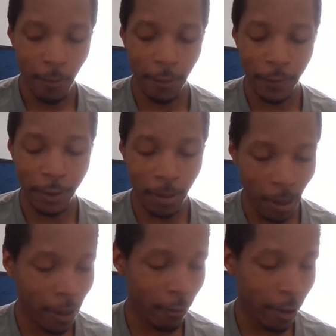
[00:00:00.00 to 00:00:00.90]
But for
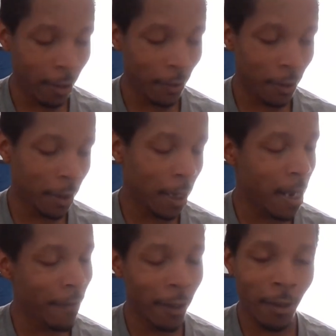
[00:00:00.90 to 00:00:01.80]
some odd reason,
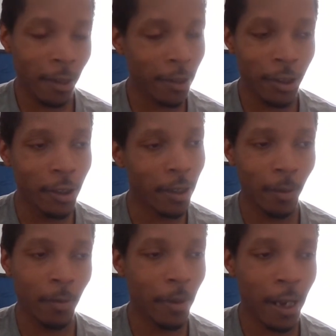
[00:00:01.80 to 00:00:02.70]
even though that she's
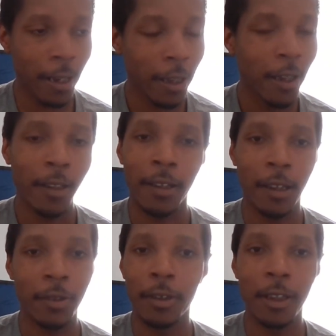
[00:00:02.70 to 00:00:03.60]
coming back,
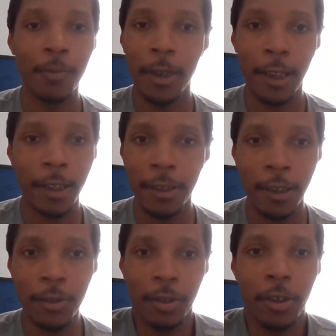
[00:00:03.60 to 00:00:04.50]
guess what this man
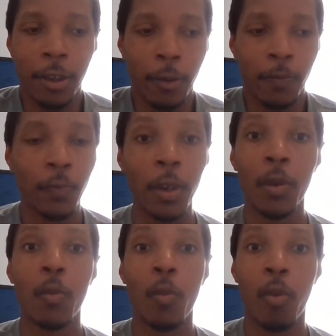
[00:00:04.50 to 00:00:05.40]
continues to do?
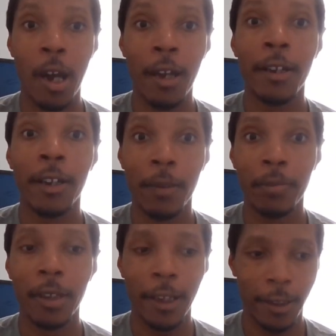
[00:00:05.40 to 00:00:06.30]
Whine and
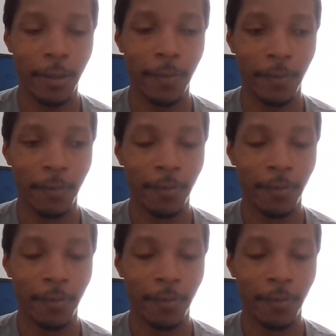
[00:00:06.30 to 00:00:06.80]
complain.